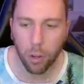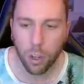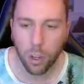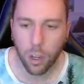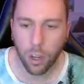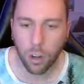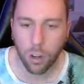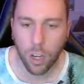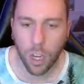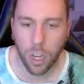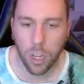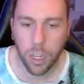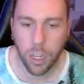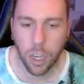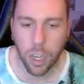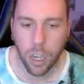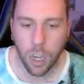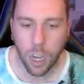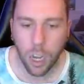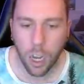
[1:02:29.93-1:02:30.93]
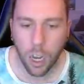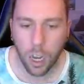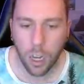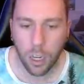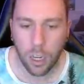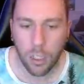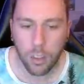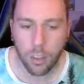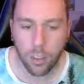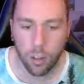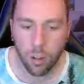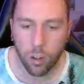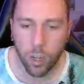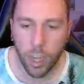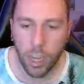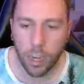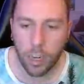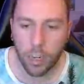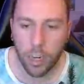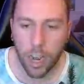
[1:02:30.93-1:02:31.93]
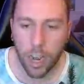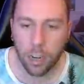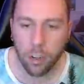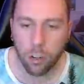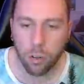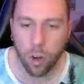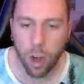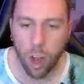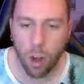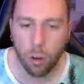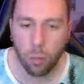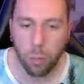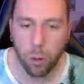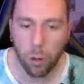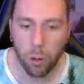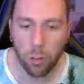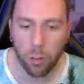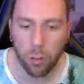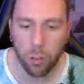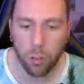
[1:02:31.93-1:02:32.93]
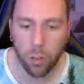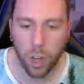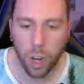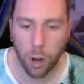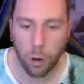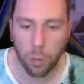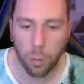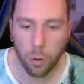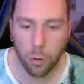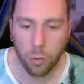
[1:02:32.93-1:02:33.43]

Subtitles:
Okay, let's look at an actual outpost. There's an outpost